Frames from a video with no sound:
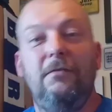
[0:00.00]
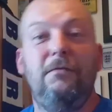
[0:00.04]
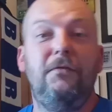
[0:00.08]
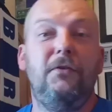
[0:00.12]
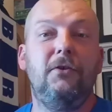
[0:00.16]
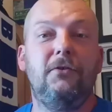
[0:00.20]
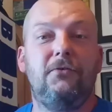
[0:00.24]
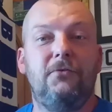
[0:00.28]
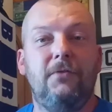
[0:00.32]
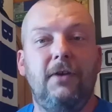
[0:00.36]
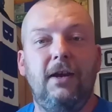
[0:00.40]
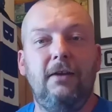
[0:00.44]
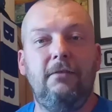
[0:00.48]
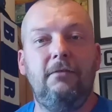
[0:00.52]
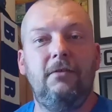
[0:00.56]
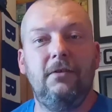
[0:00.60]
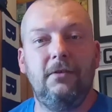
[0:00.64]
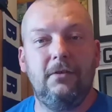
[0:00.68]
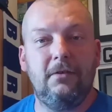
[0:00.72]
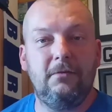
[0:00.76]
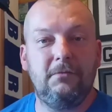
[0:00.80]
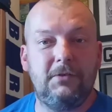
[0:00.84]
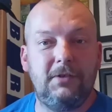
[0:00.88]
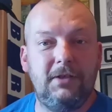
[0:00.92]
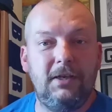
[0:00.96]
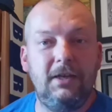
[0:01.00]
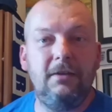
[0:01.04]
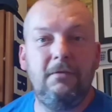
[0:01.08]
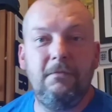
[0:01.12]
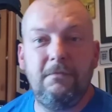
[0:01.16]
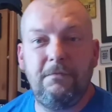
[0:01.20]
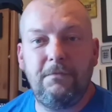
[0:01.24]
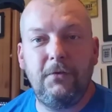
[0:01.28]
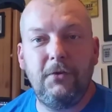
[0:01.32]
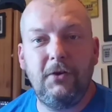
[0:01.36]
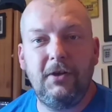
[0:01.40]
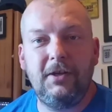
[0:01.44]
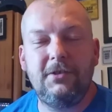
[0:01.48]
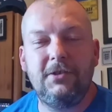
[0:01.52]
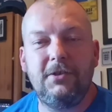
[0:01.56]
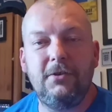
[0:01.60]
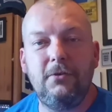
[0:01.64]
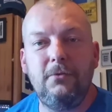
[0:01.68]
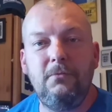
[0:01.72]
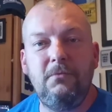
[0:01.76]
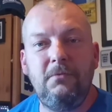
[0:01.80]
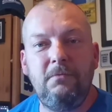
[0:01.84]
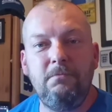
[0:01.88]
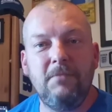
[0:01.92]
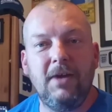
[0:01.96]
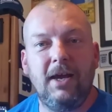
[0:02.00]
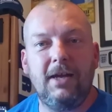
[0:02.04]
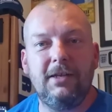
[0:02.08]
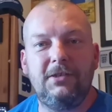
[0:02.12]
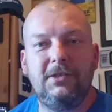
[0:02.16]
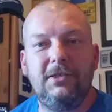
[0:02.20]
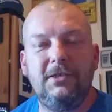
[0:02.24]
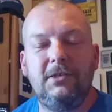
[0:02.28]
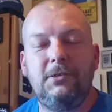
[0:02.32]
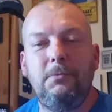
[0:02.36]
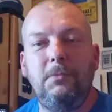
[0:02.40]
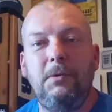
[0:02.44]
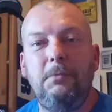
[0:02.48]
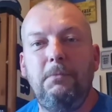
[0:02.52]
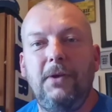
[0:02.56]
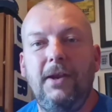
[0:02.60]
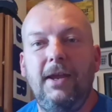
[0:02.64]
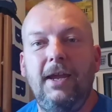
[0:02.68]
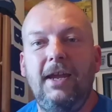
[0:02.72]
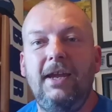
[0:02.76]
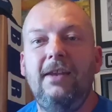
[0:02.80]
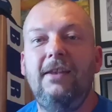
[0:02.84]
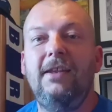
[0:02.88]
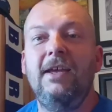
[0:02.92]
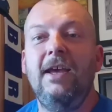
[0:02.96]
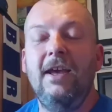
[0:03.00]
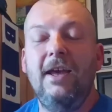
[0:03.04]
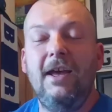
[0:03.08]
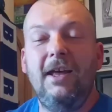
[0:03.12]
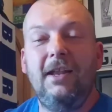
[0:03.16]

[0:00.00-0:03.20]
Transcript: First round, obviously 32 matches to be played.